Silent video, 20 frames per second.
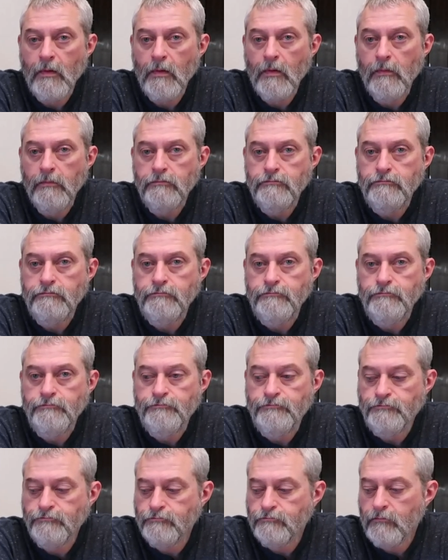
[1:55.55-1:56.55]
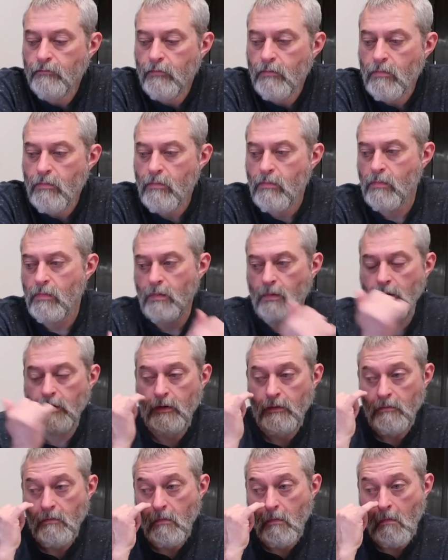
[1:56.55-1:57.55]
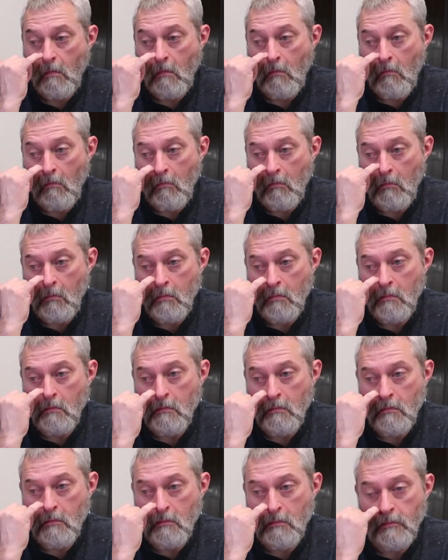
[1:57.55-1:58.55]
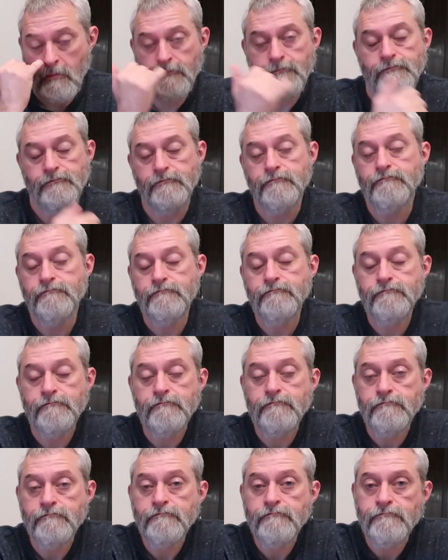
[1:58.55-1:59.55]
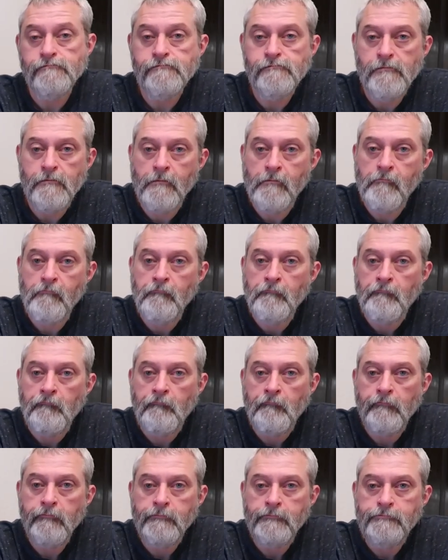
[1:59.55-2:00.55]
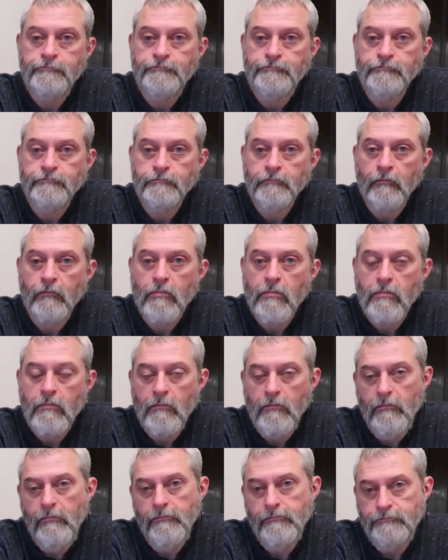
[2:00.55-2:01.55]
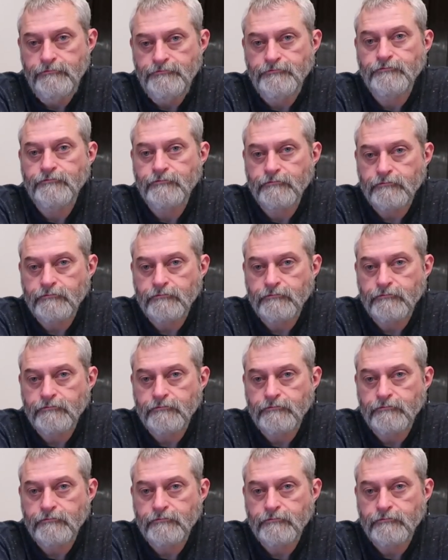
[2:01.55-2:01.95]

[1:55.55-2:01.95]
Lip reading: (silent)